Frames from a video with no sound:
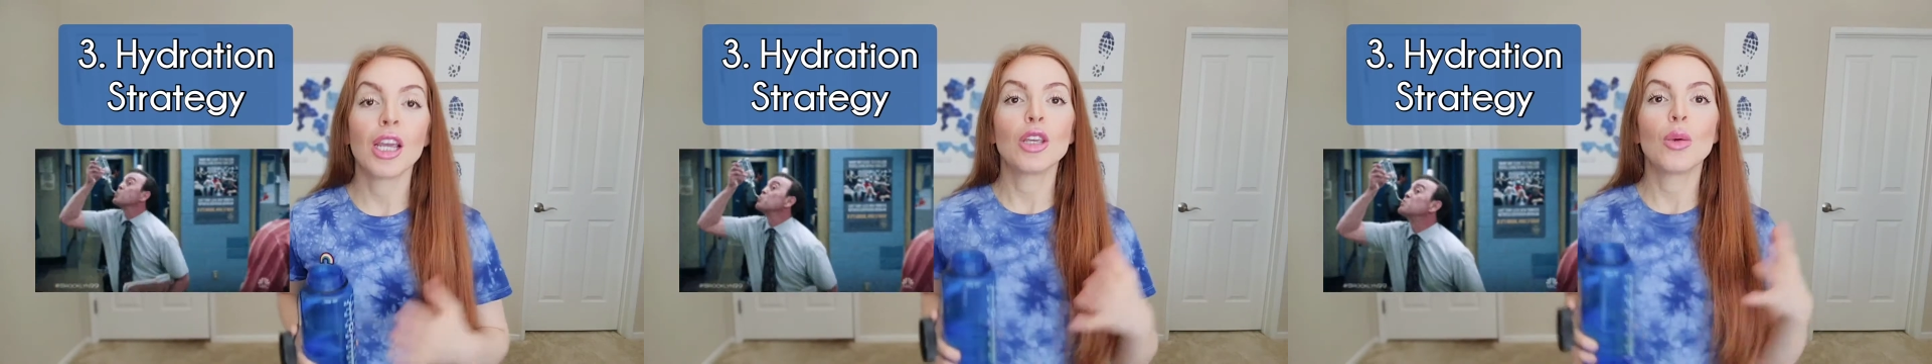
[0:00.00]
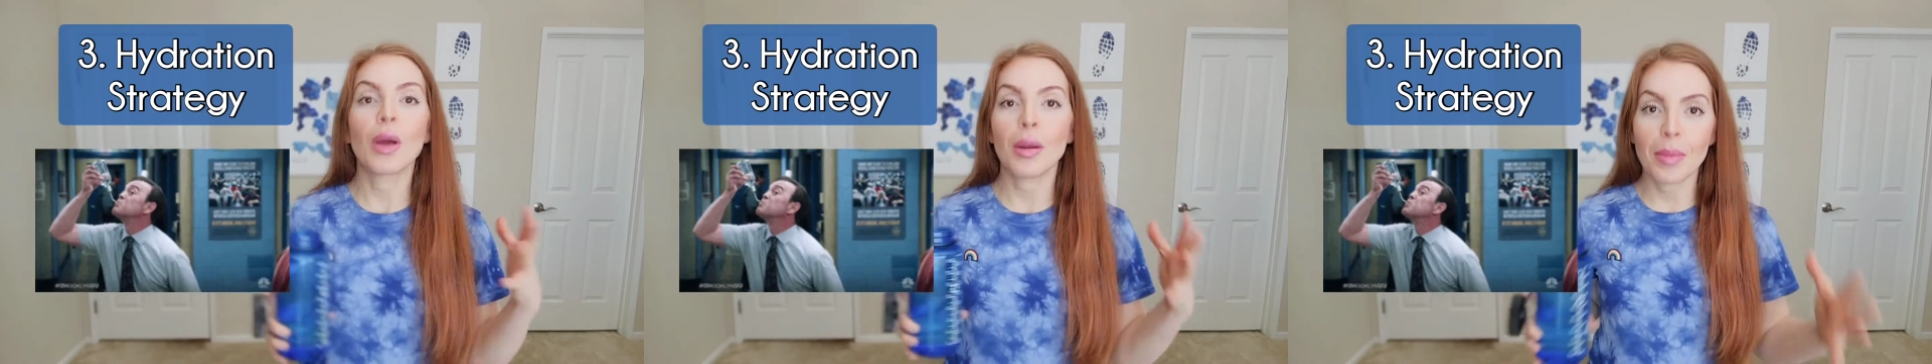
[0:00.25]

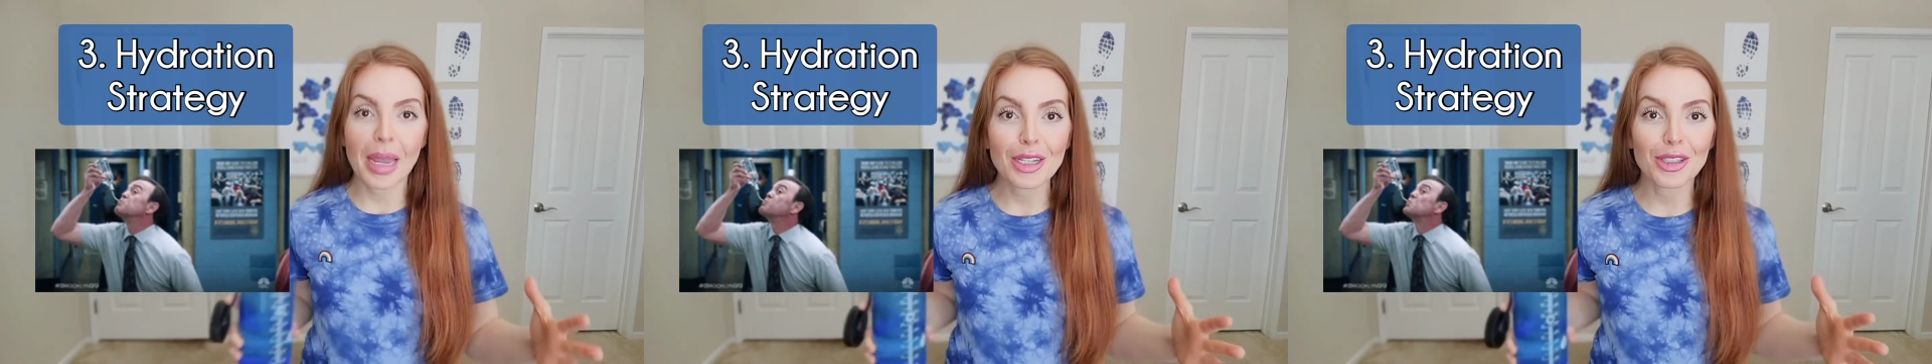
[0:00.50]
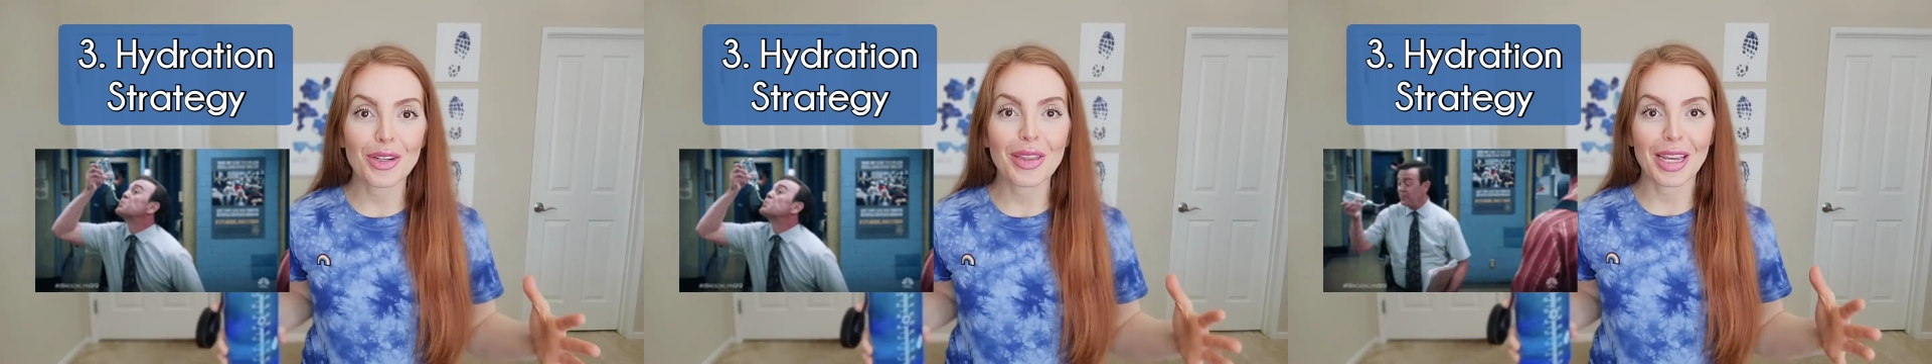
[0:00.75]
You want to make
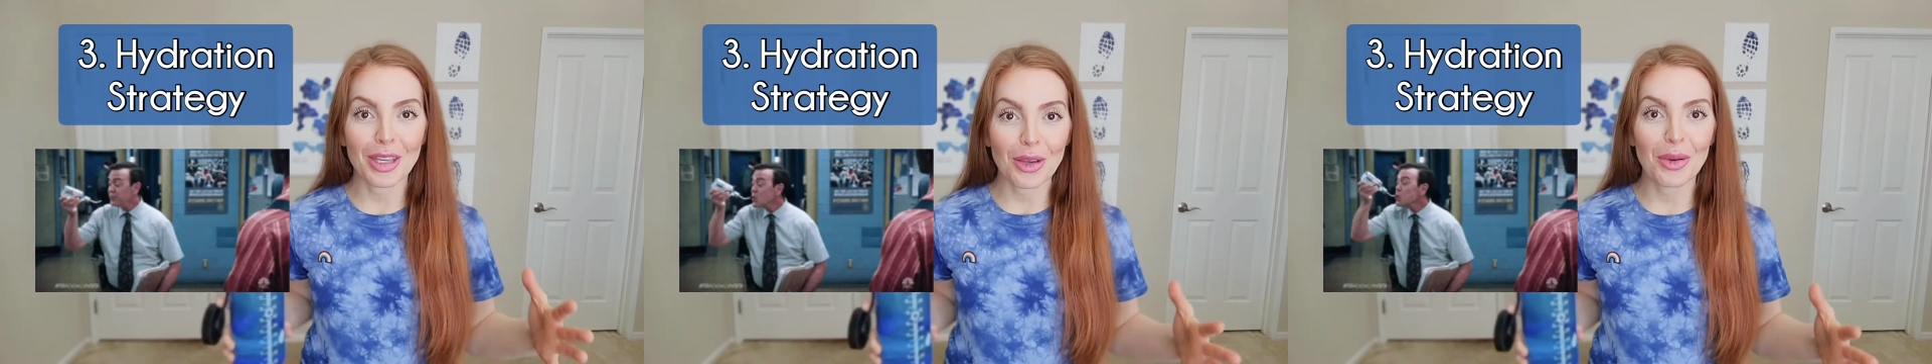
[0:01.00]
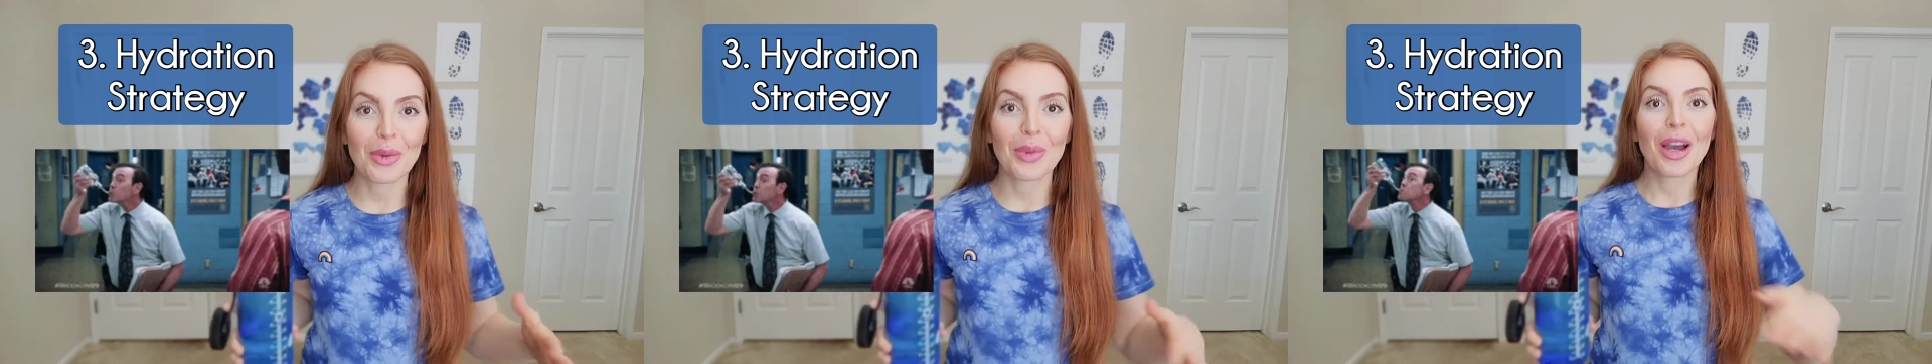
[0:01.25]
sure that
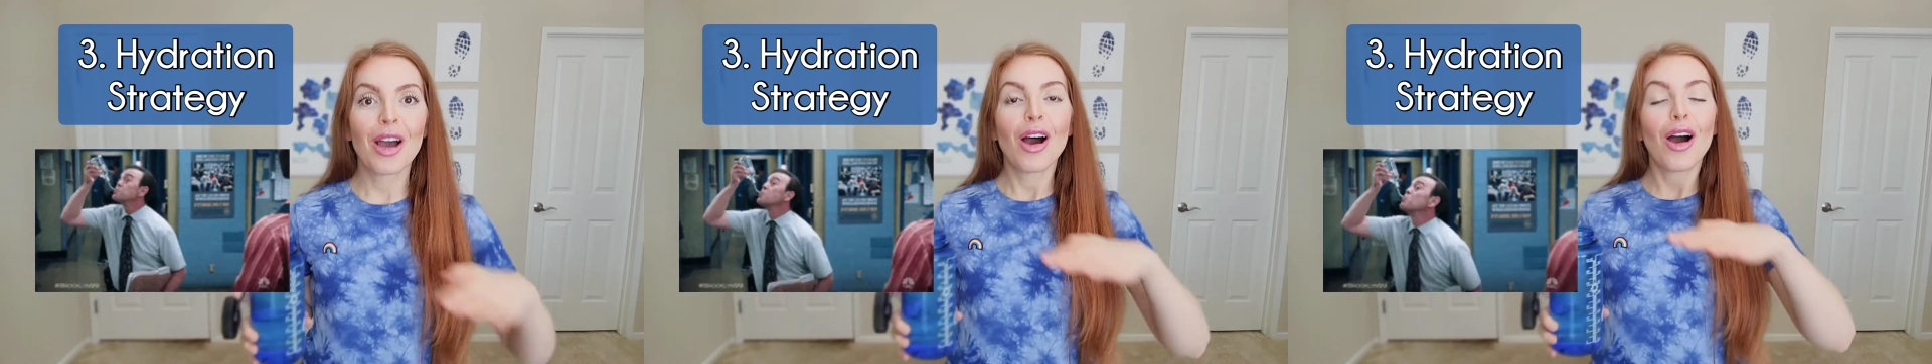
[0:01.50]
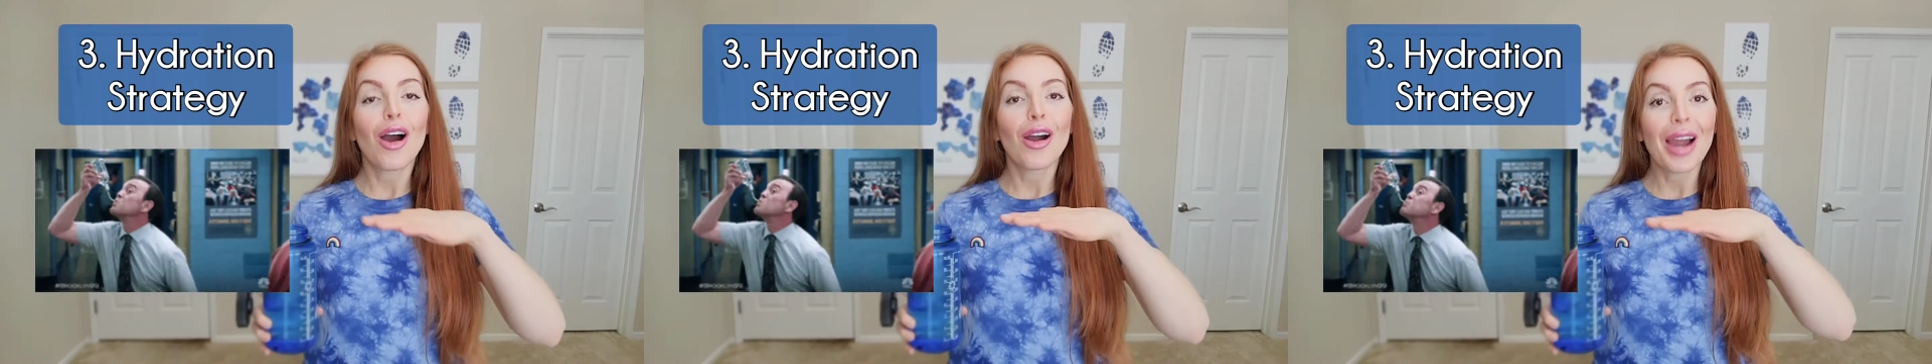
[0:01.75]
you
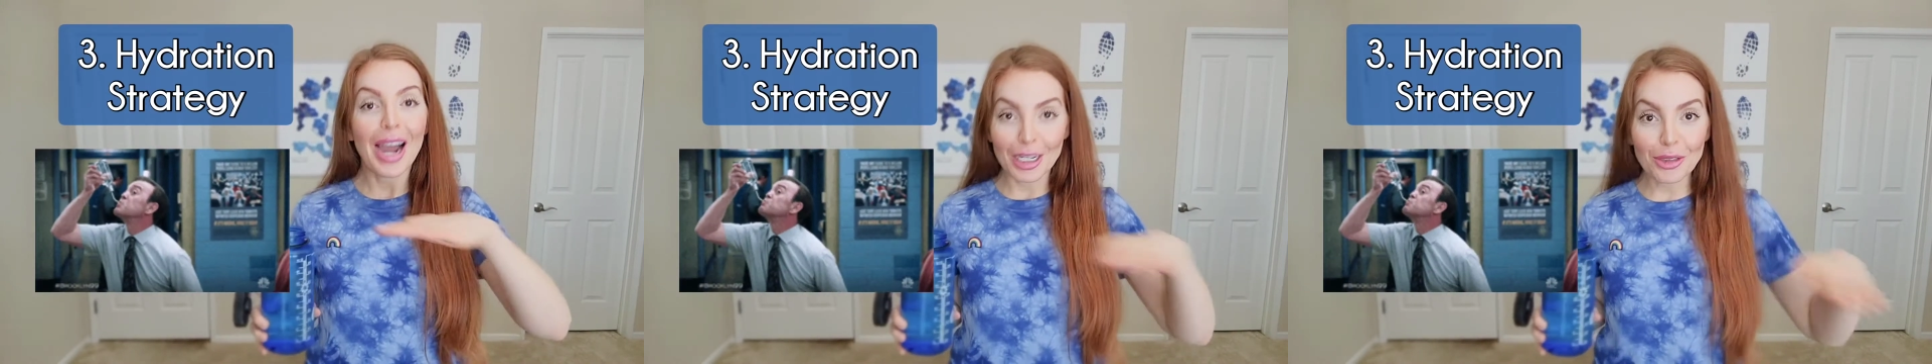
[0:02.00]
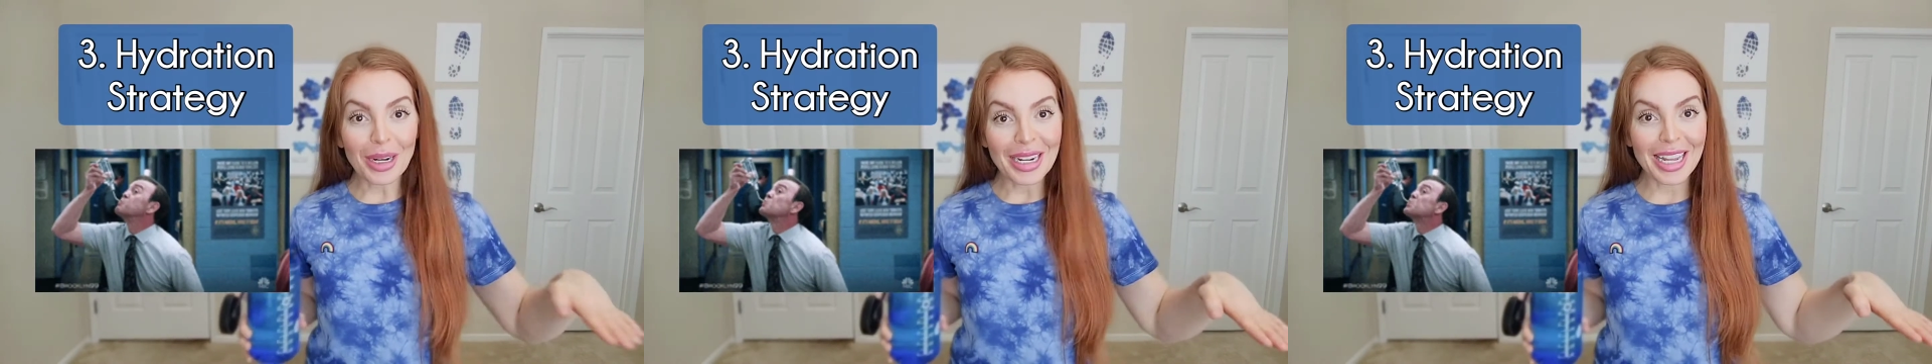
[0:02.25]
are
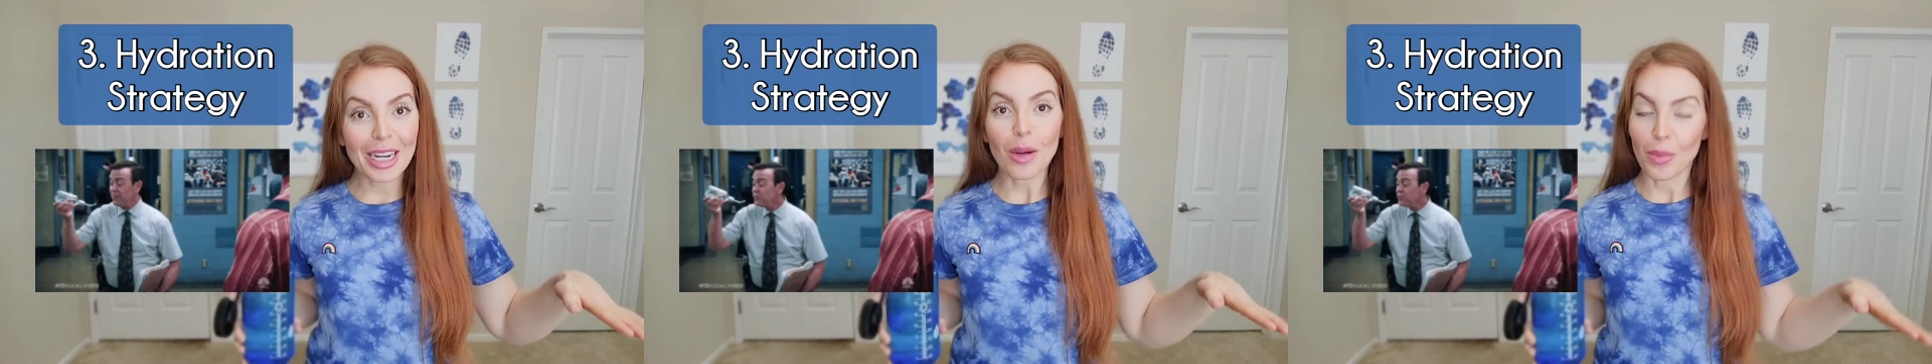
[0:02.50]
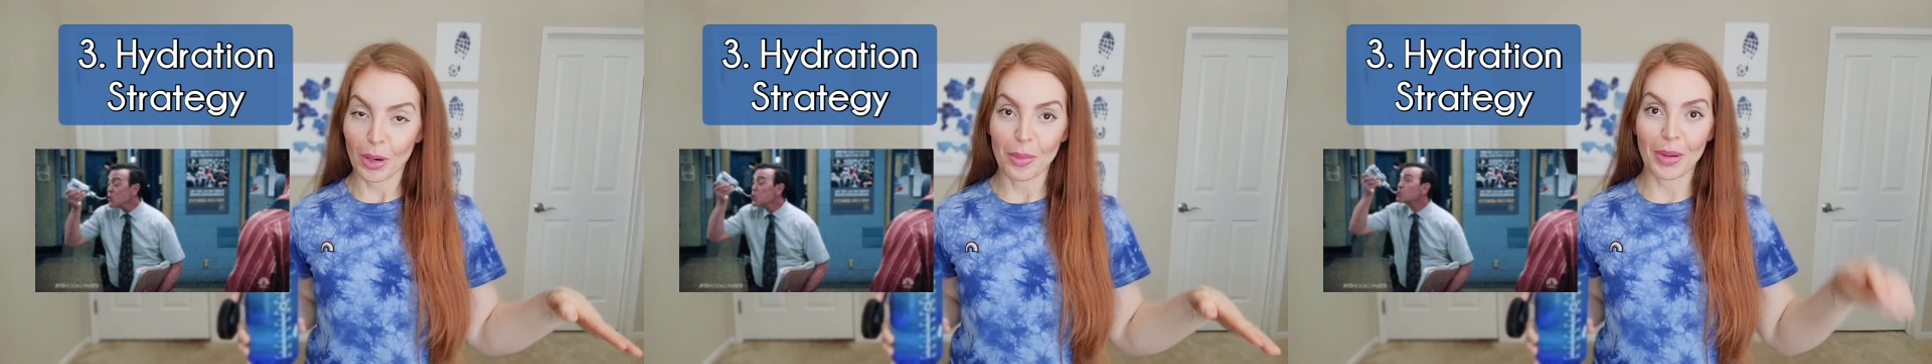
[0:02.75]
hydrating
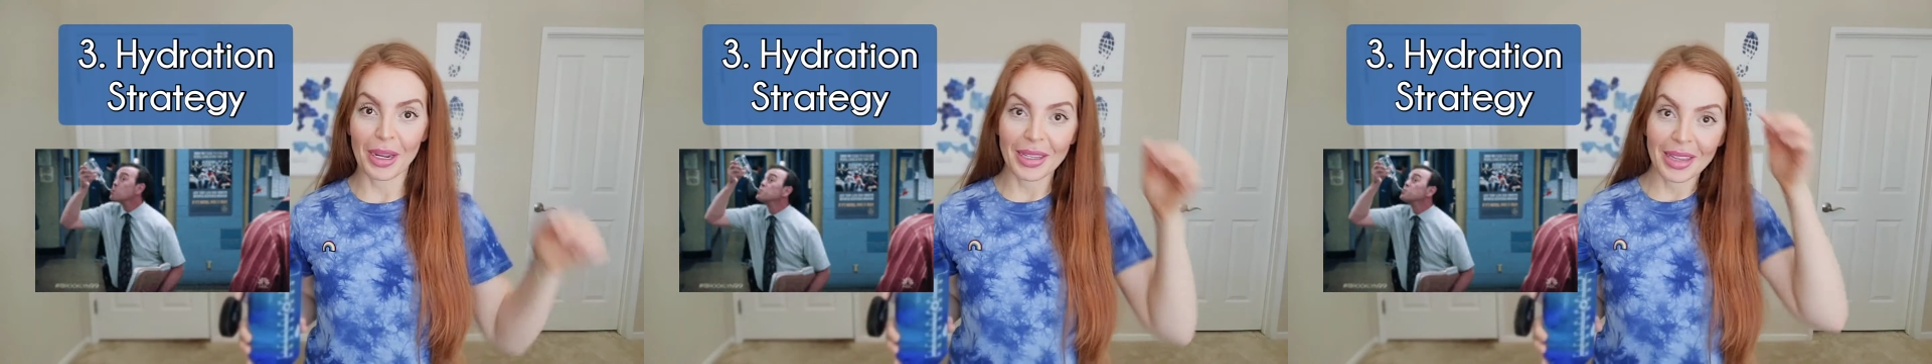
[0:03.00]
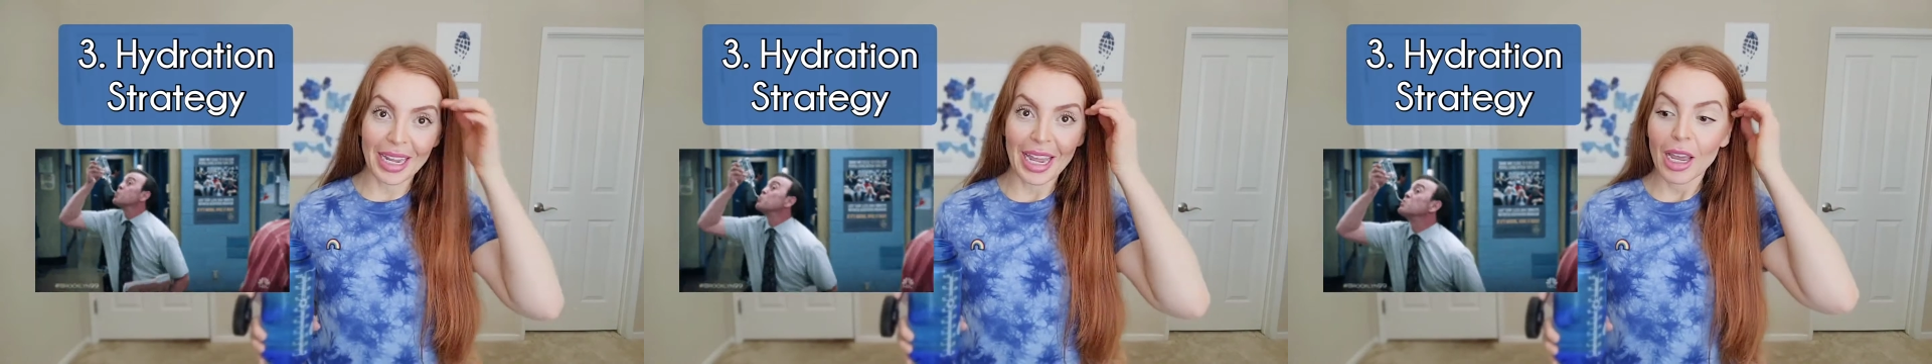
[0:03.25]

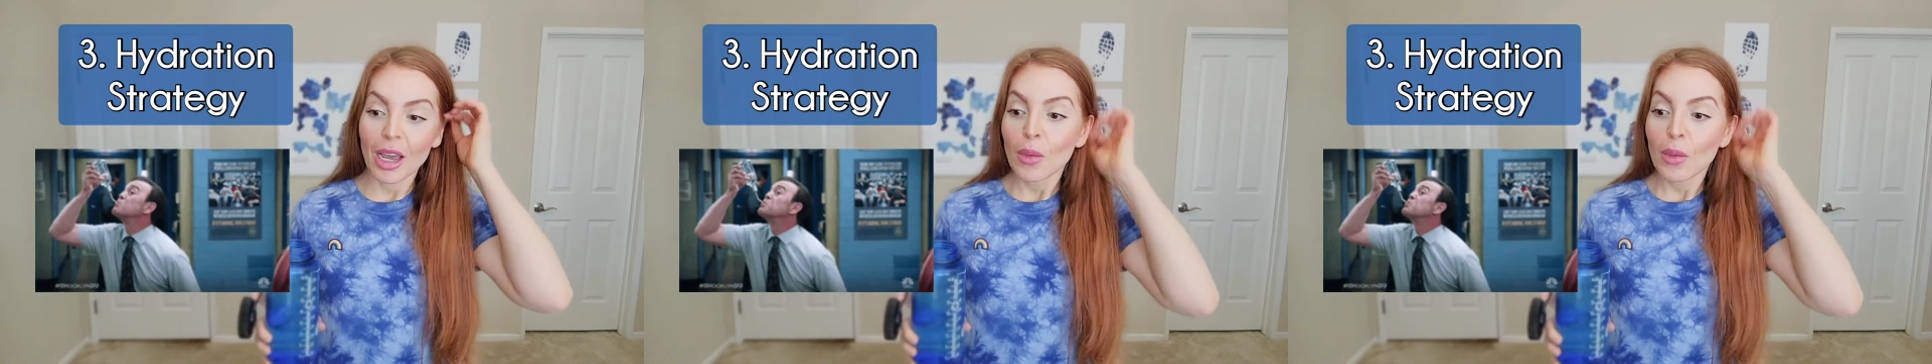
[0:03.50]
appropriately